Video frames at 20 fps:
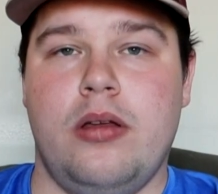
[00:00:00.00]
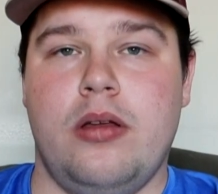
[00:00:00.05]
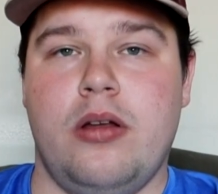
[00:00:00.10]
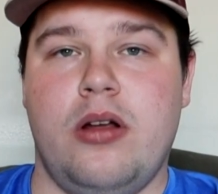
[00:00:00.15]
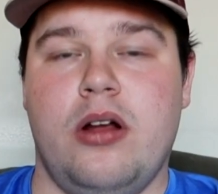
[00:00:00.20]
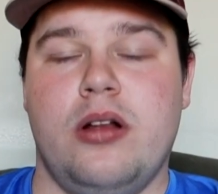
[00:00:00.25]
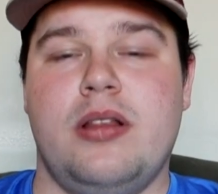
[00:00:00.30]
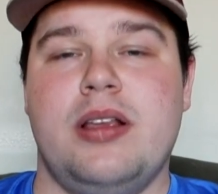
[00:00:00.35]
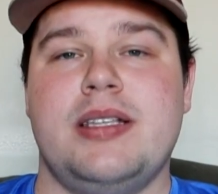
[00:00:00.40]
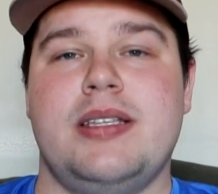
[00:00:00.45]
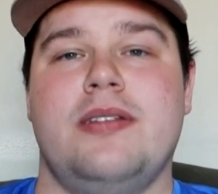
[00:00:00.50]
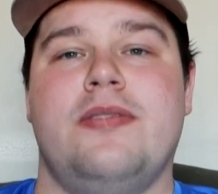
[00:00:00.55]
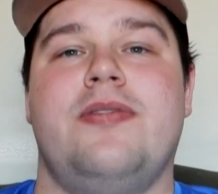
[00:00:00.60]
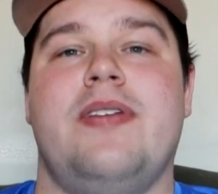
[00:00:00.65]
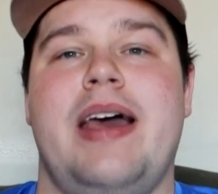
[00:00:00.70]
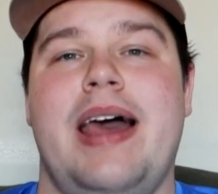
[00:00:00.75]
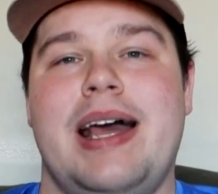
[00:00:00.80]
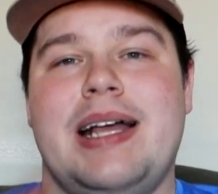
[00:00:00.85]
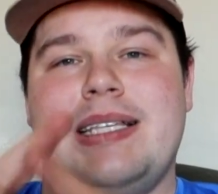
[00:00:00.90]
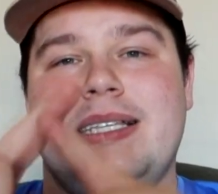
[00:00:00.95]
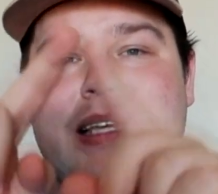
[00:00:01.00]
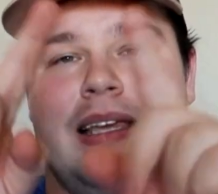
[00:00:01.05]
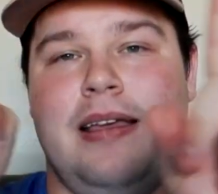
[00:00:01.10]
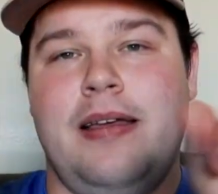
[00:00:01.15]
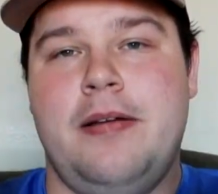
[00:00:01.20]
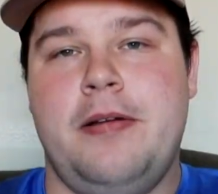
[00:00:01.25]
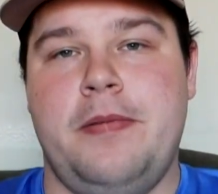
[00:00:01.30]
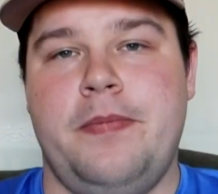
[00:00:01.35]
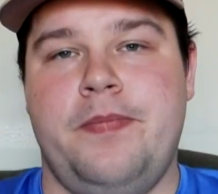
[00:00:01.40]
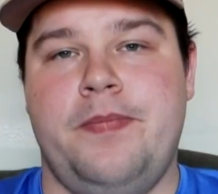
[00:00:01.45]
Girth is, in fact,
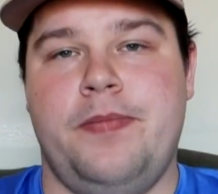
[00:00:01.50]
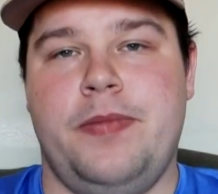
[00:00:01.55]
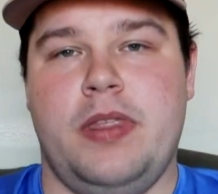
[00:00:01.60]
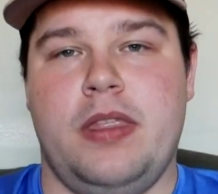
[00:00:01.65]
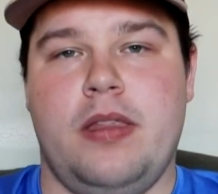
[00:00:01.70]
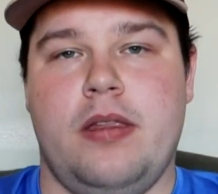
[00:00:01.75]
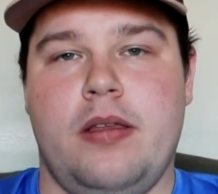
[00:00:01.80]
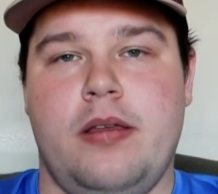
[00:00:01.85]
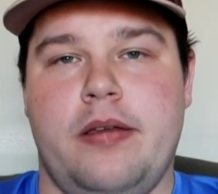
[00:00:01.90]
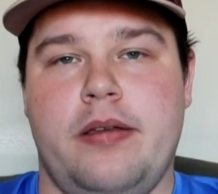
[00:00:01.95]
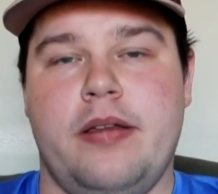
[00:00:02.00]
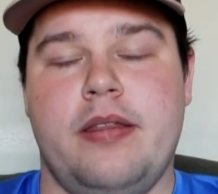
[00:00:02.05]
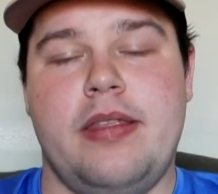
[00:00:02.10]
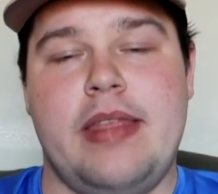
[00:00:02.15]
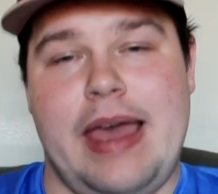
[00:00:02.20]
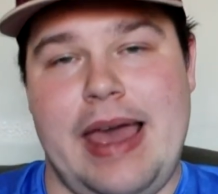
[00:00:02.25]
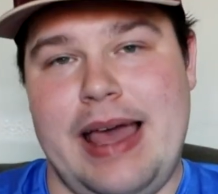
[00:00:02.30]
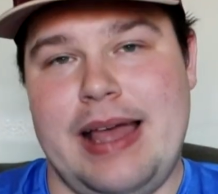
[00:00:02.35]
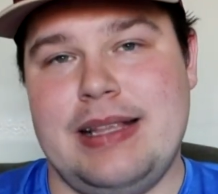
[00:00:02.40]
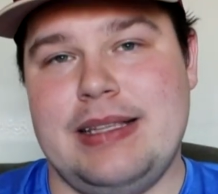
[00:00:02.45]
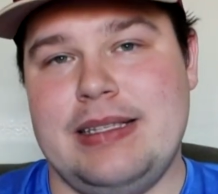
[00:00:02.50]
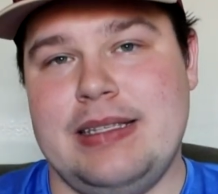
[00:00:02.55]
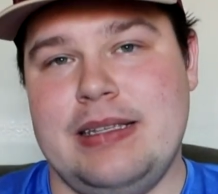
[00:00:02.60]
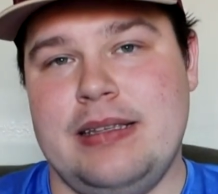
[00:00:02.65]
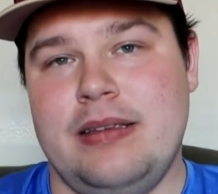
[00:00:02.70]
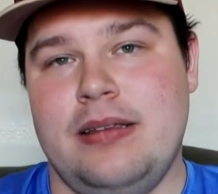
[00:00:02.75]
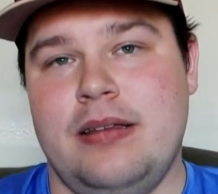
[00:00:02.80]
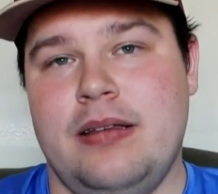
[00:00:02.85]
that.